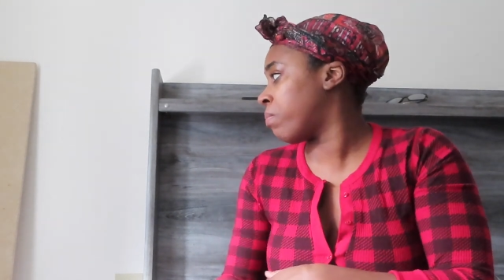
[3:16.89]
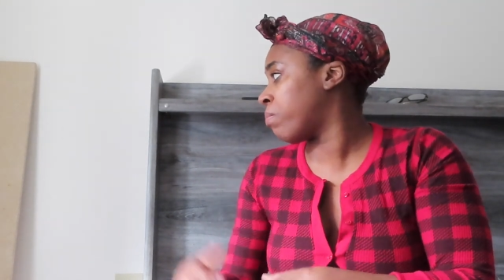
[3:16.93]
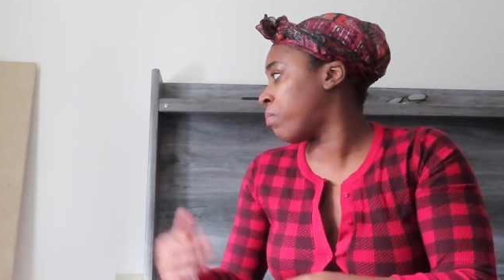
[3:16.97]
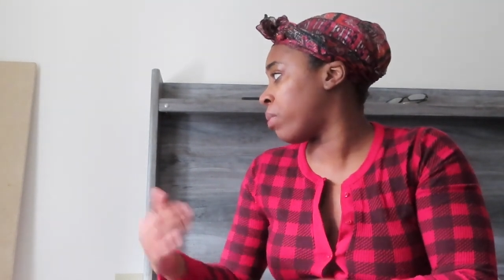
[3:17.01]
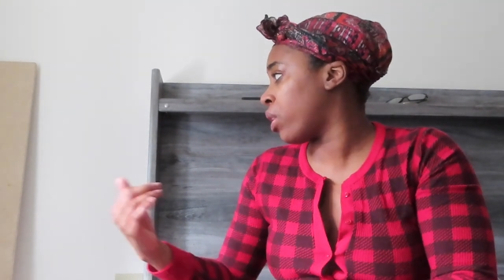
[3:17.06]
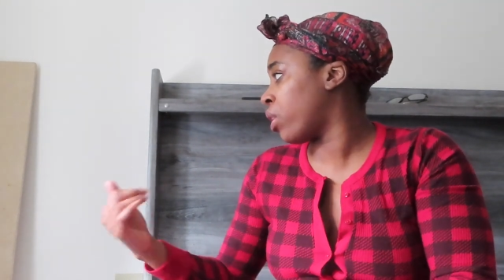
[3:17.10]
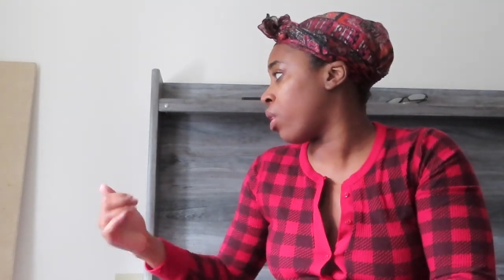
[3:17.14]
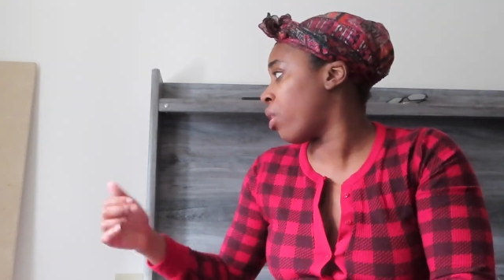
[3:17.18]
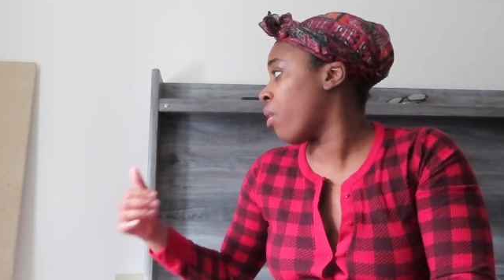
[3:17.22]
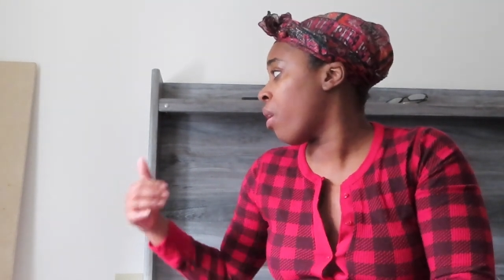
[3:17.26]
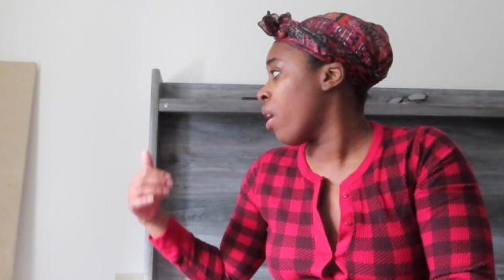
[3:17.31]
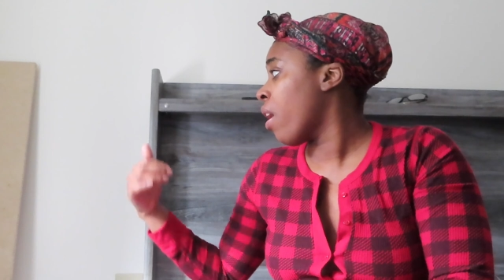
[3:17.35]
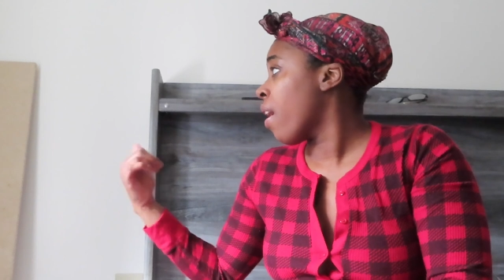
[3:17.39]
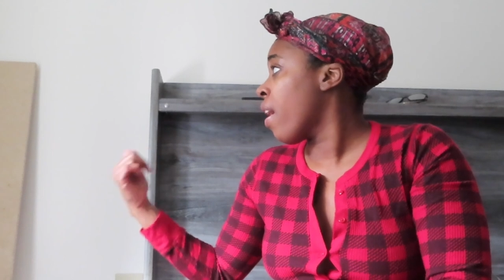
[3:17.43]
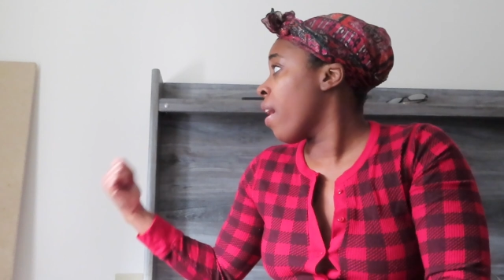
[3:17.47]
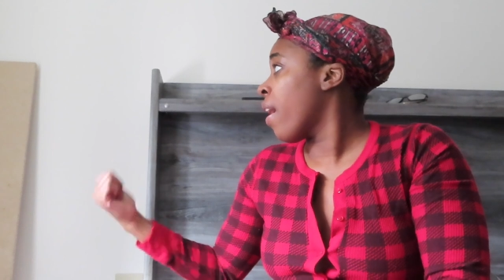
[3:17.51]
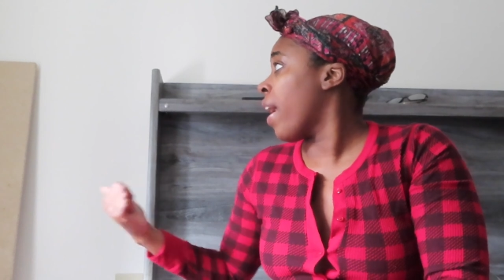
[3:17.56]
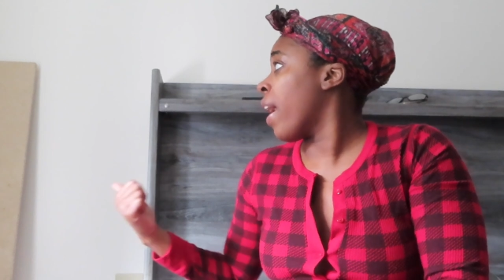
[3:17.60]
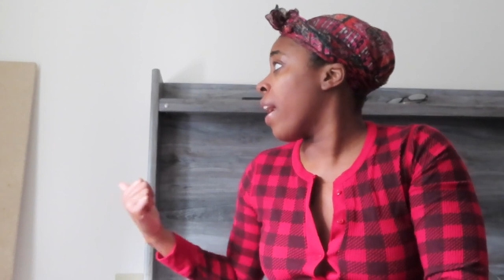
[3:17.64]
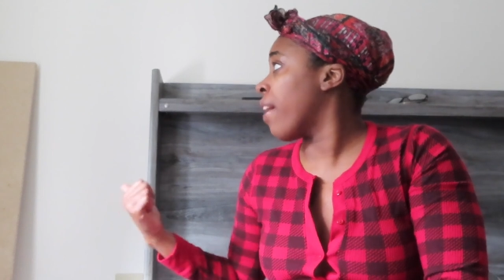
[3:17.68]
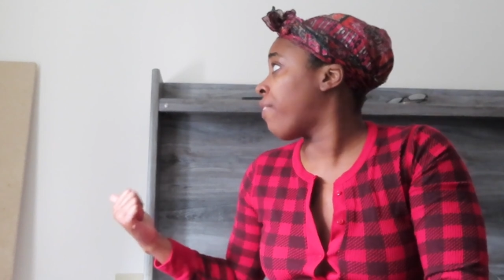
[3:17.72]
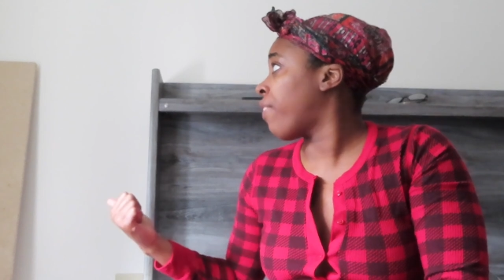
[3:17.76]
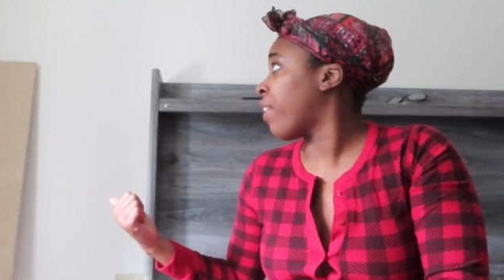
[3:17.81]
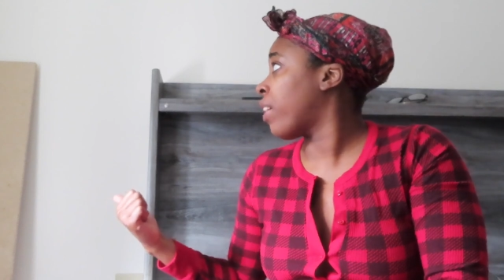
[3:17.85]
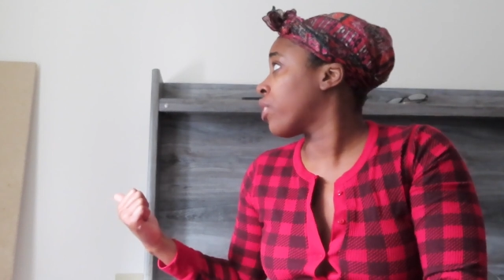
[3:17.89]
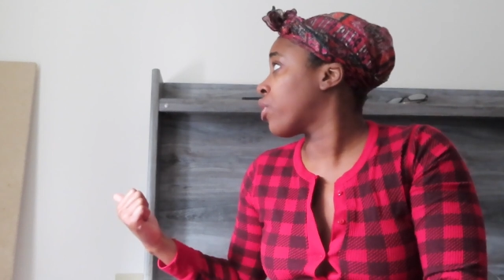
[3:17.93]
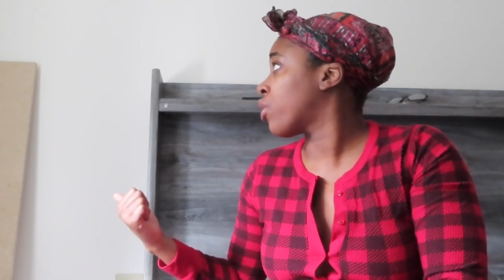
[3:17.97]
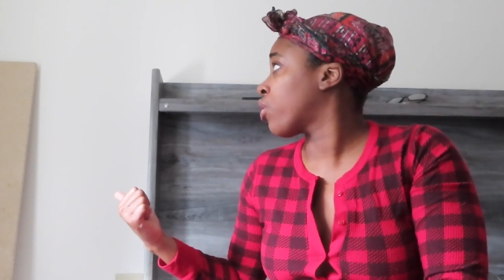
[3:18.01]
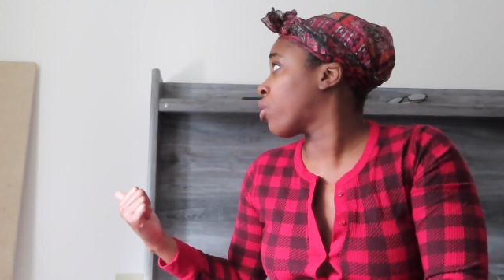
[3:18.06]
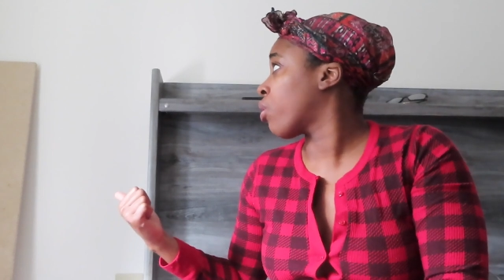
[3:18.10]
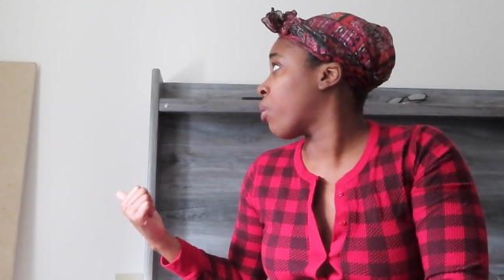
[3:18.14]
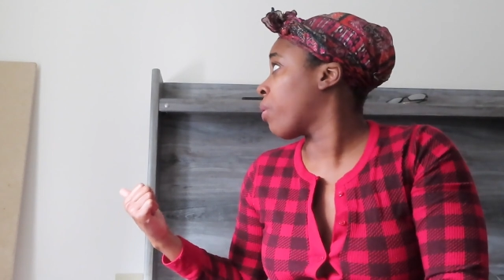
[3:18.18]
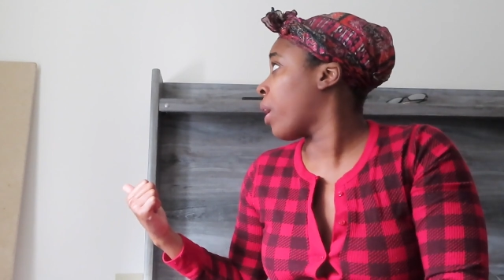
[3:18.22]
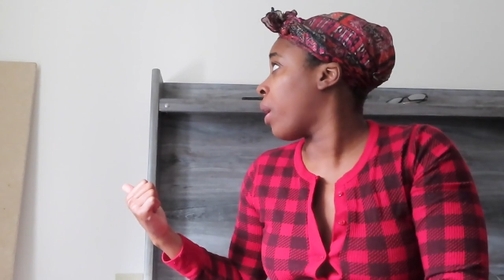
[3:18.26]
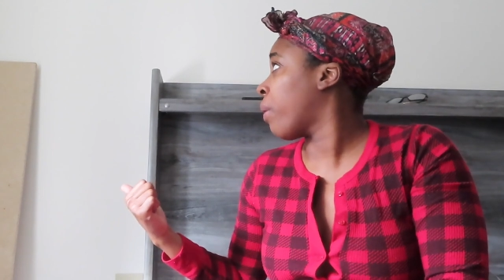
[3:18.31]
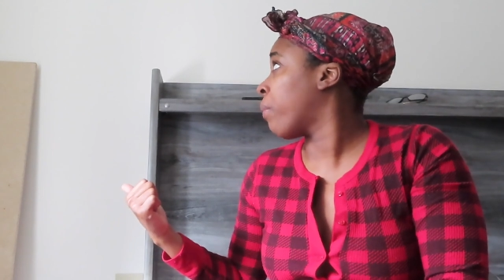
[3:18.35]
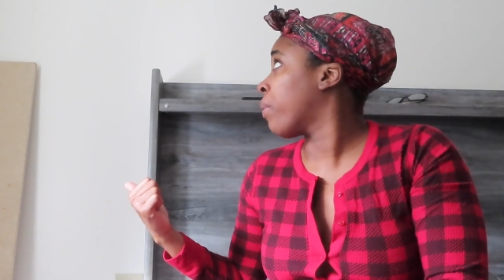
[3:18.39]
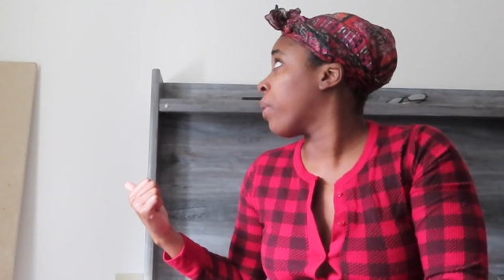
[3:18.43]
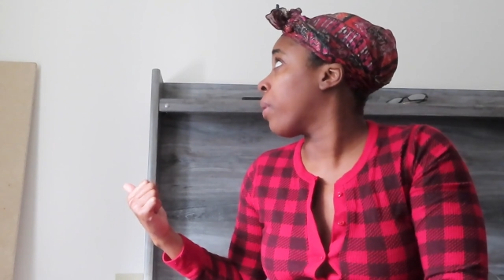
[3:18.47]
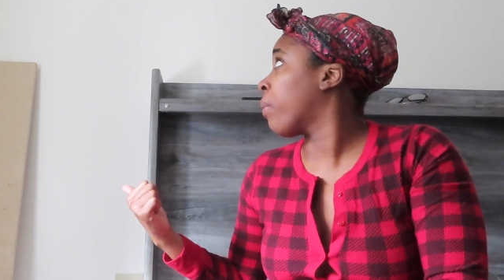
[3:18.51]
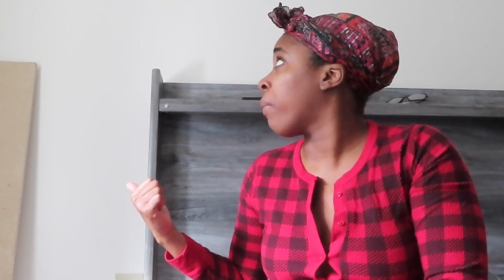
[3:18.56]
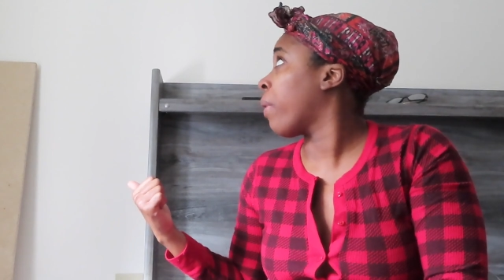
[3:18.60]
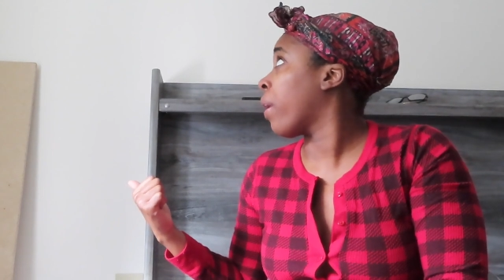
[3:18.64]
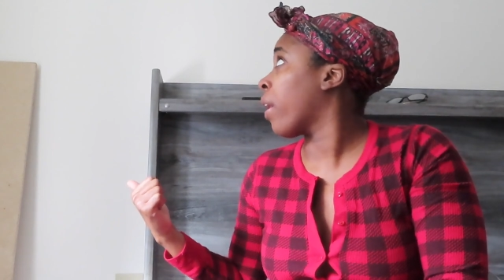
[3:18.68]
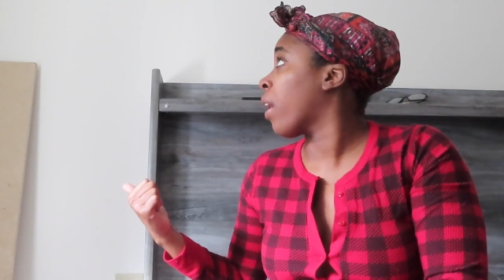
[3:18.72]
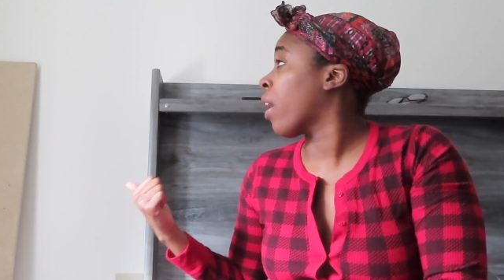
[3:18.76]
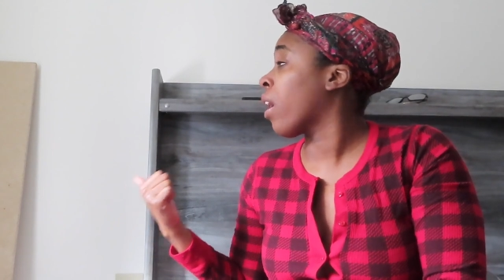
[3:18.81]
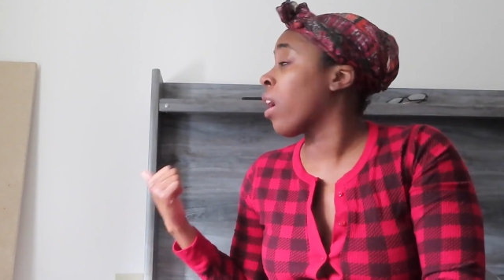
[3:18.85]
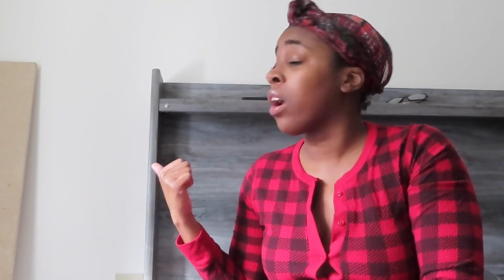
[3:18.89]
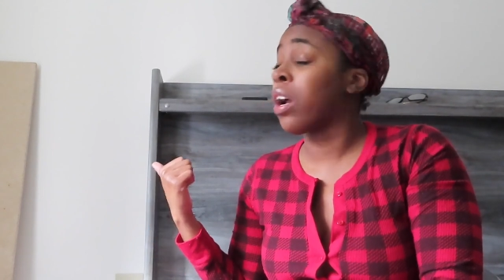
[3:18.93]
below if I should throw that wood away,